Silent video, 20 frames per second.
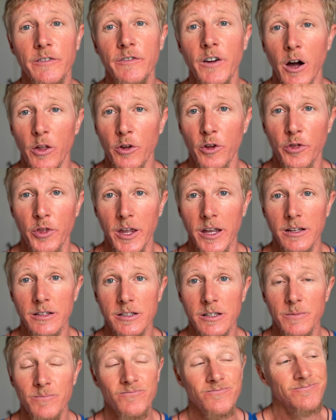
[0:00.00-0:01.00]
of other
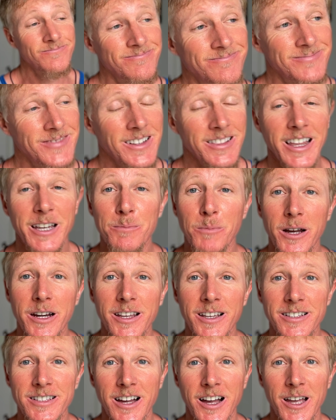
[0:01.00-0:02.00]
things, like
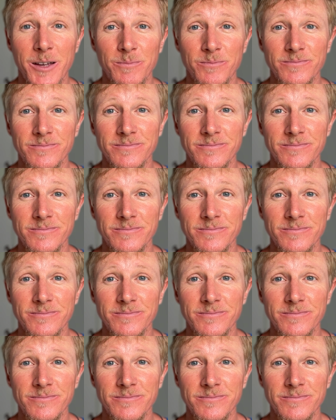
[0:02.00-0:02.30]
money and time.